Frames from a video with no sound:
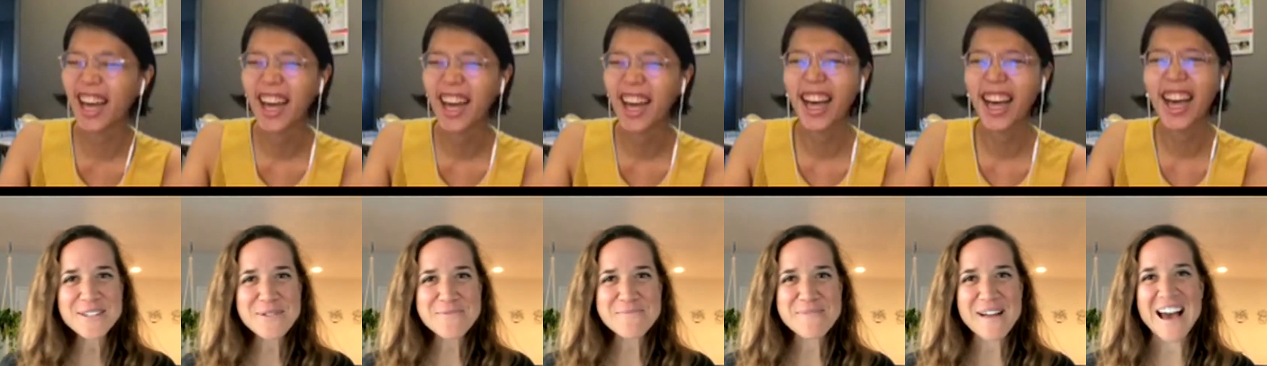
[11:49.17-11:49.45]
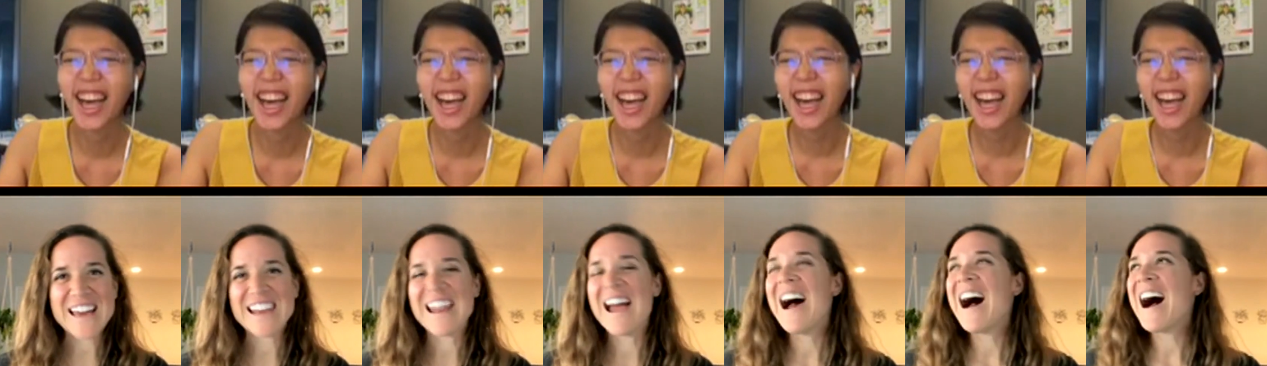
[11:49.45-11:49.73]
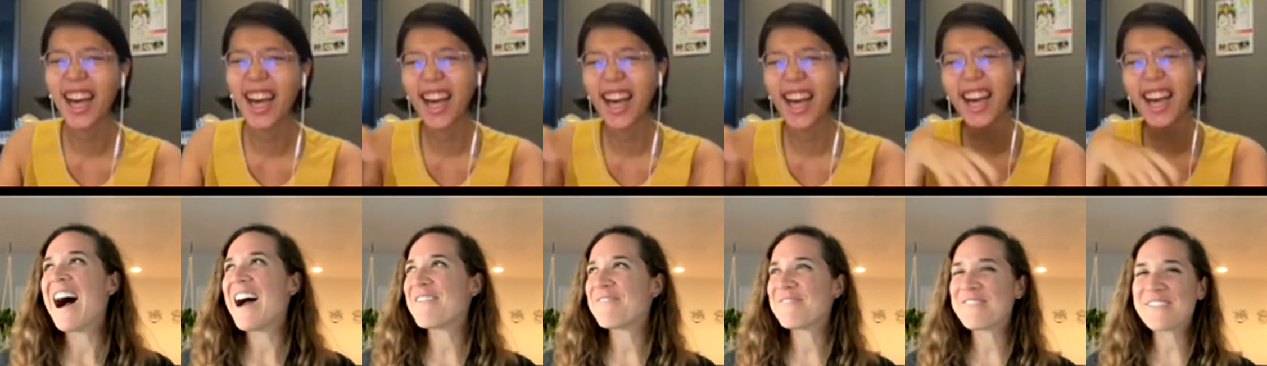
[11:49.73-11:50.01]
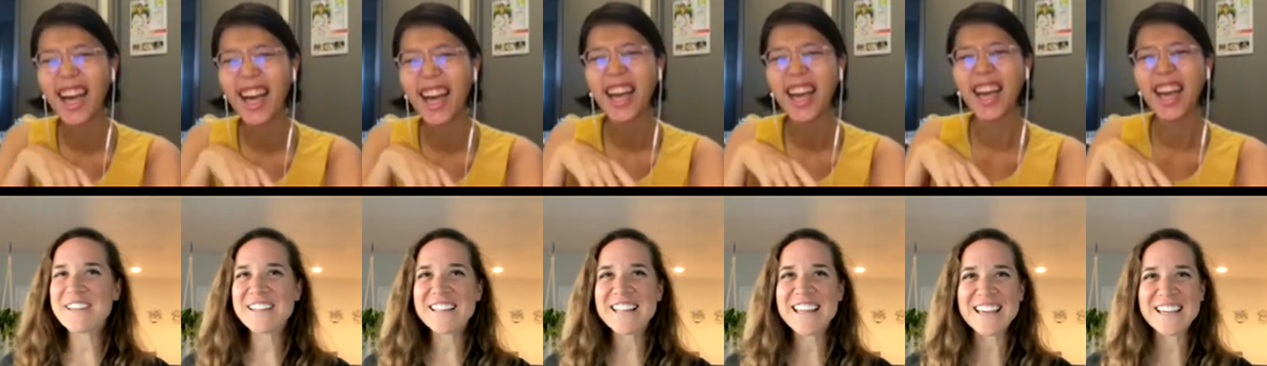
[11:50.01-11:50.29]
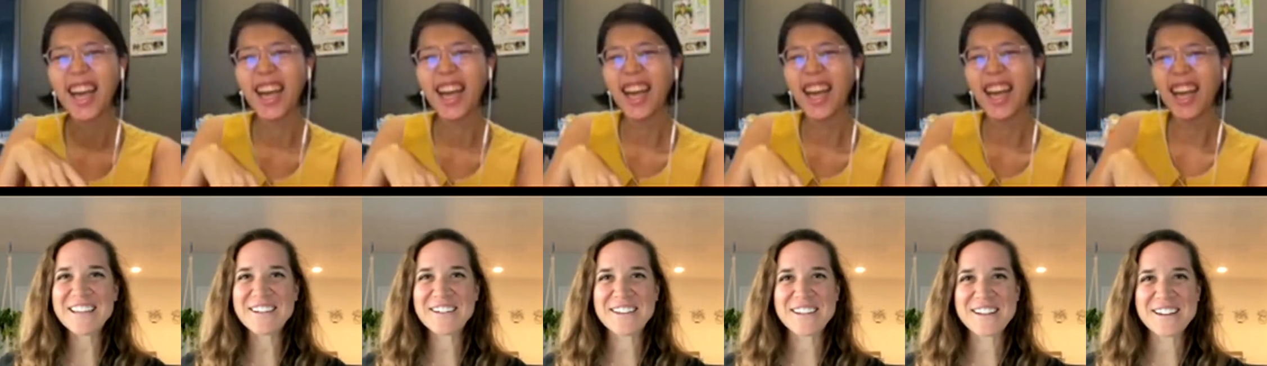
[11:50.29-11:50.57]
Speaker 1: I feel like
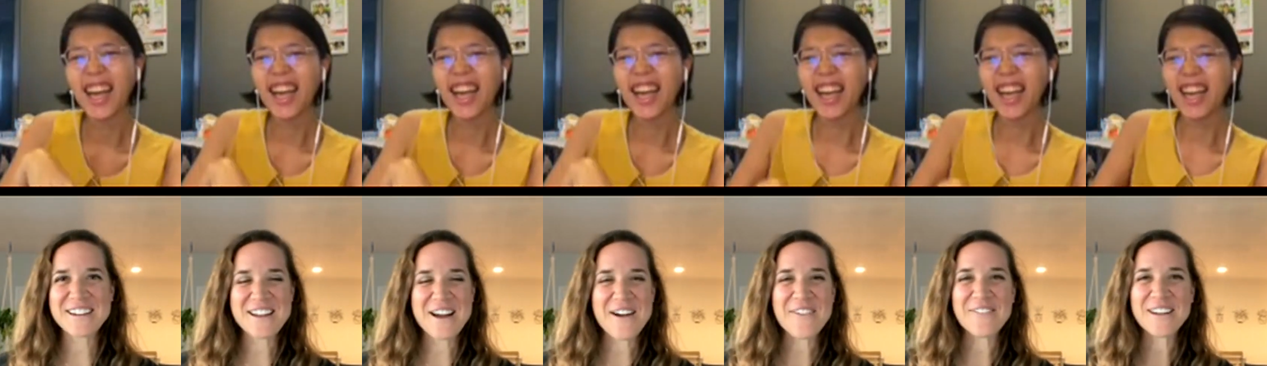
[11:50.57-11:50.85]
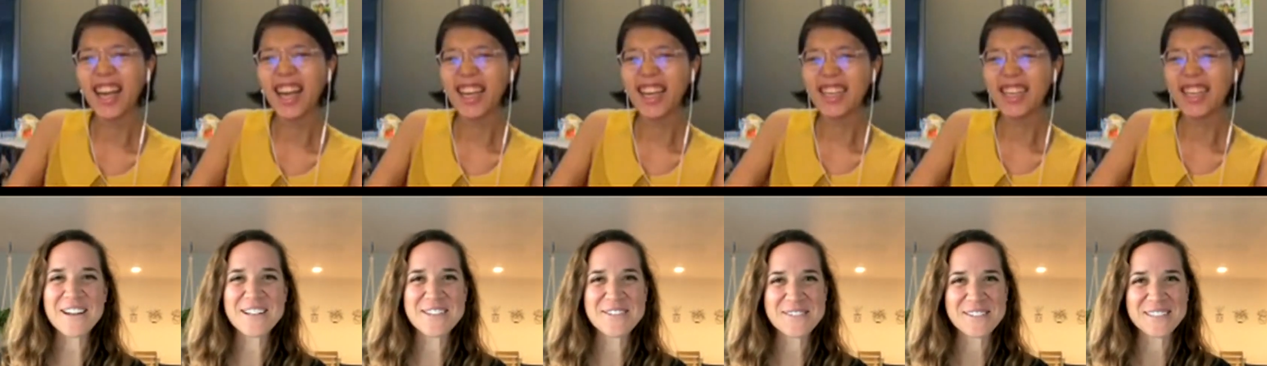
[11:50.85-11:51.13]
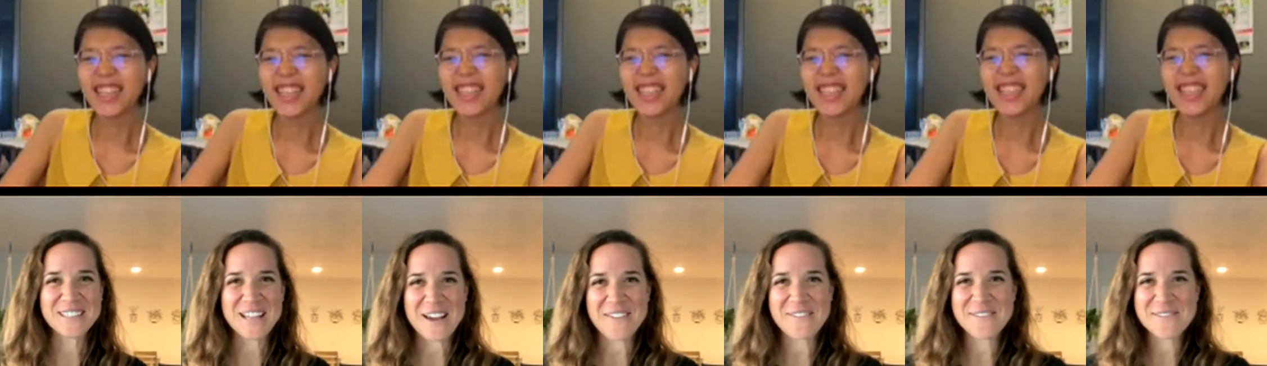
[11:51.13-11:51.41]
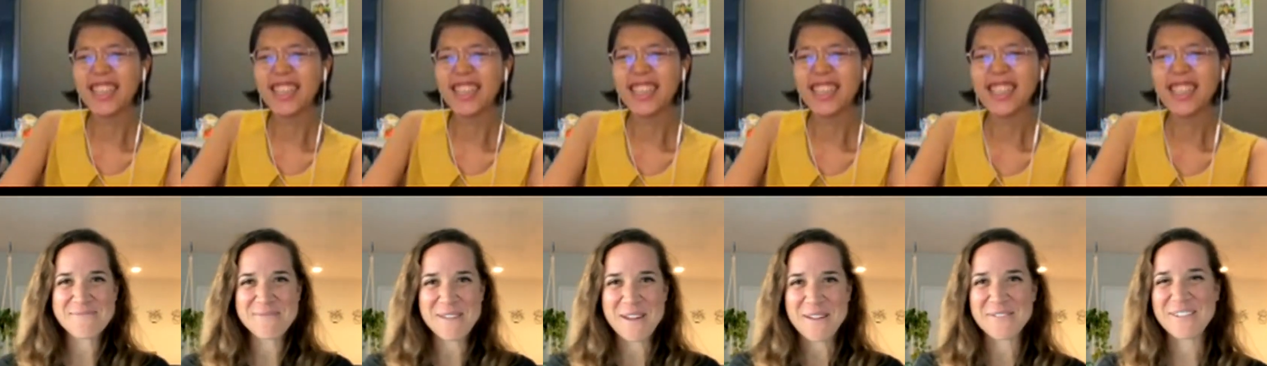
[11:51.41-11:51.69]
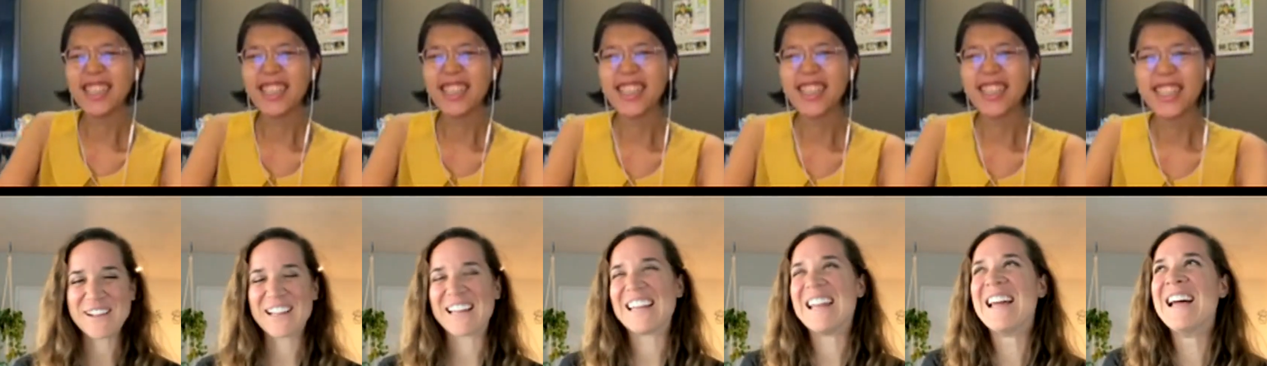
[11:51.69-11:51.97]
you're gonna not want to do a live with me
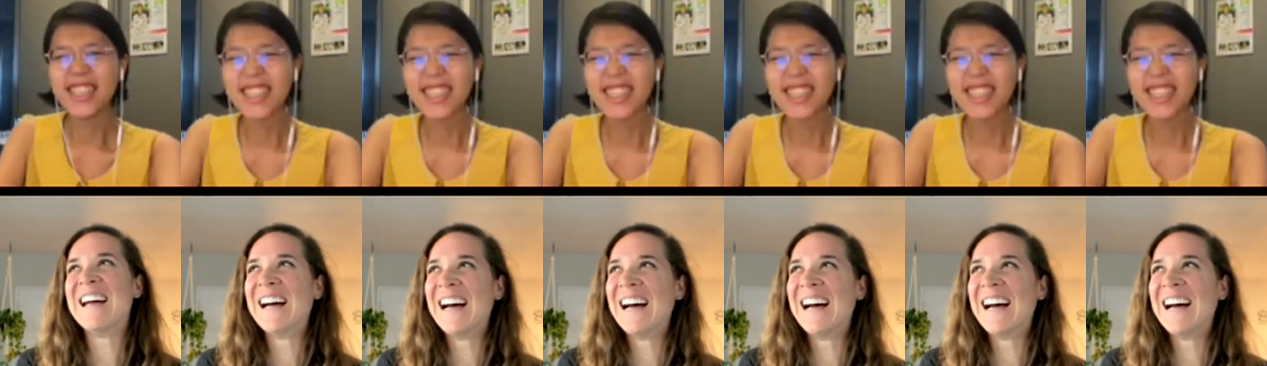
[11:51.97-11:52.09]
ever again.